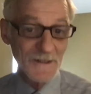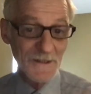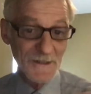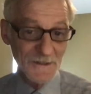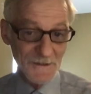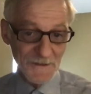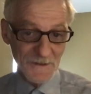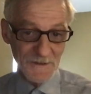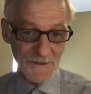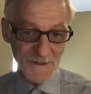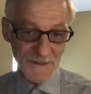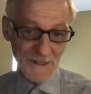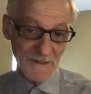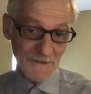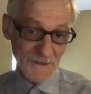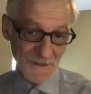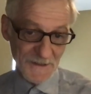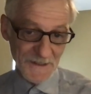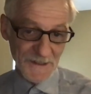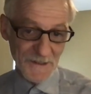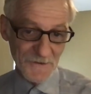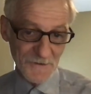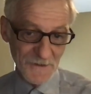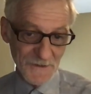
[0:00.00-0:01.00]
set of
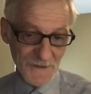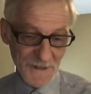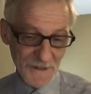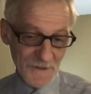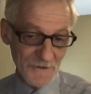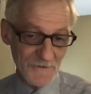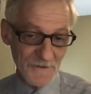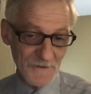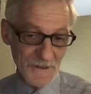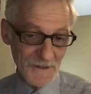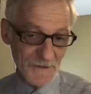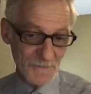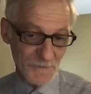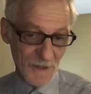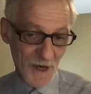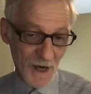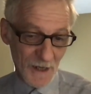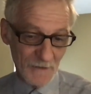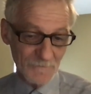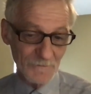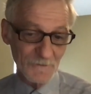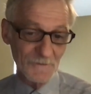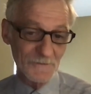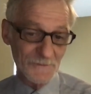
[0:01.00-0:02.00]
series here is
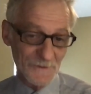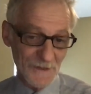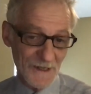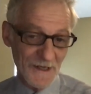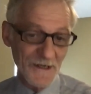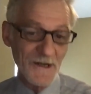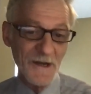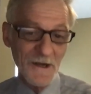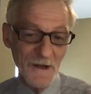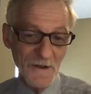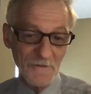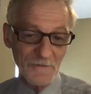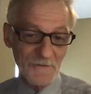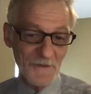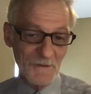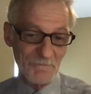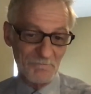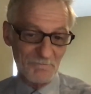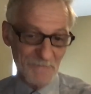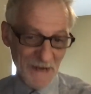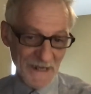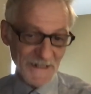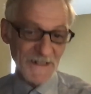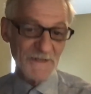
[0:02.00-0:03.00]
probably the
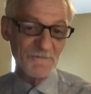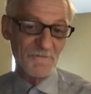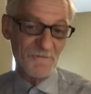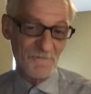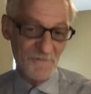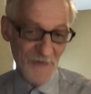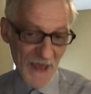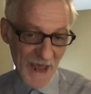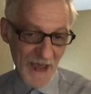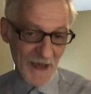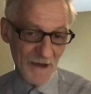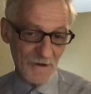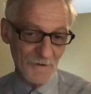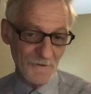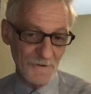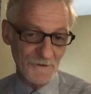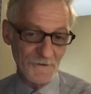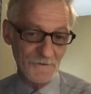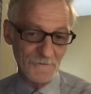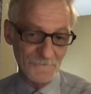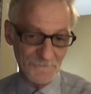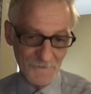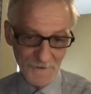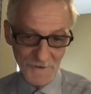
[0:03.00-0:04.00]
best
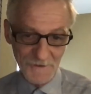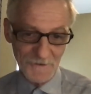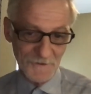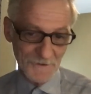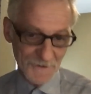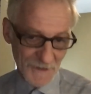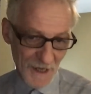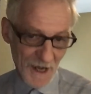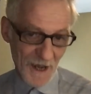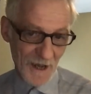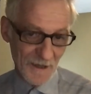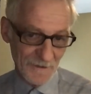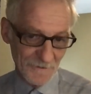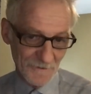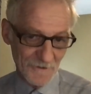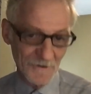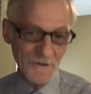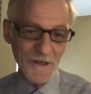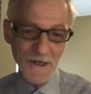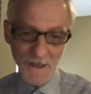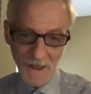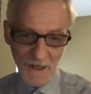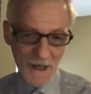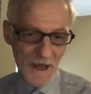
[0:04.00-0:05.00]
value for your dollar
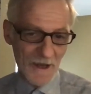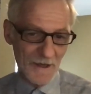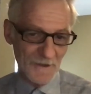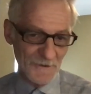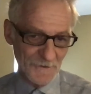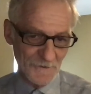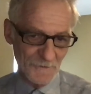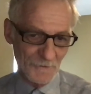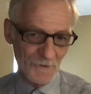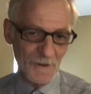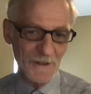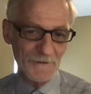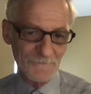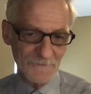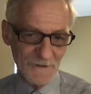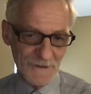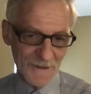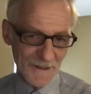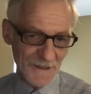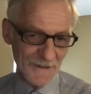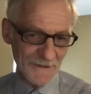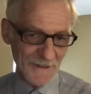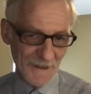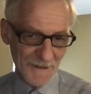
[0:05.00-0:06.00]
you will ever
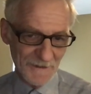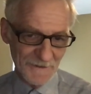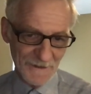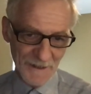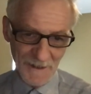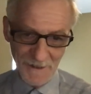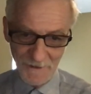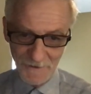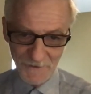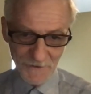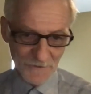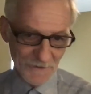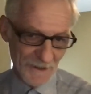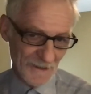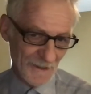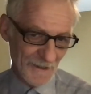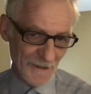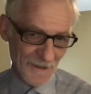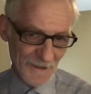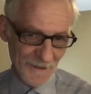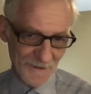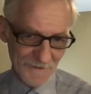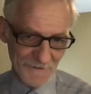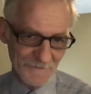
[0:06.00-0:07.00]
get in
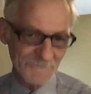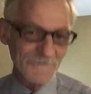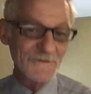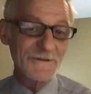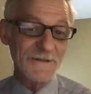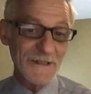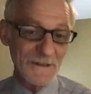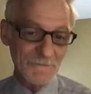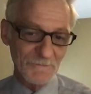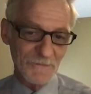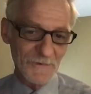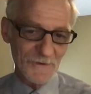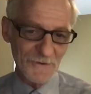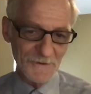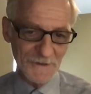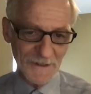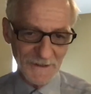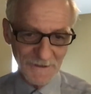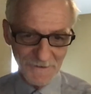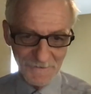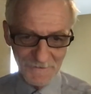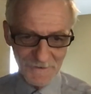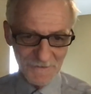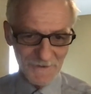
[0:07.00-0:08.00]
a deep
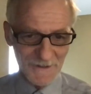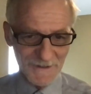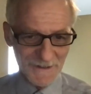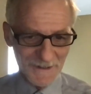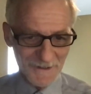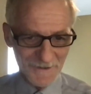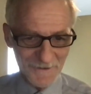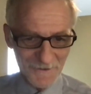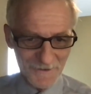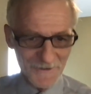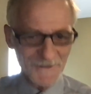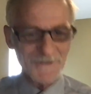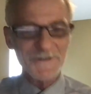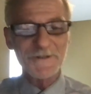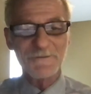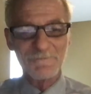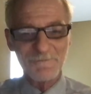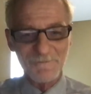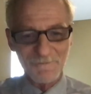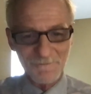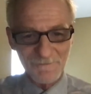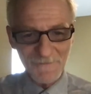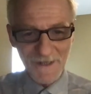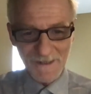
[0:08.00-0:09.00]
learning training course.
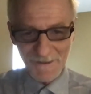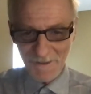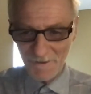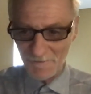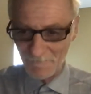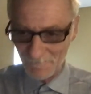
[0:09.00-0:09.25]
Thank you.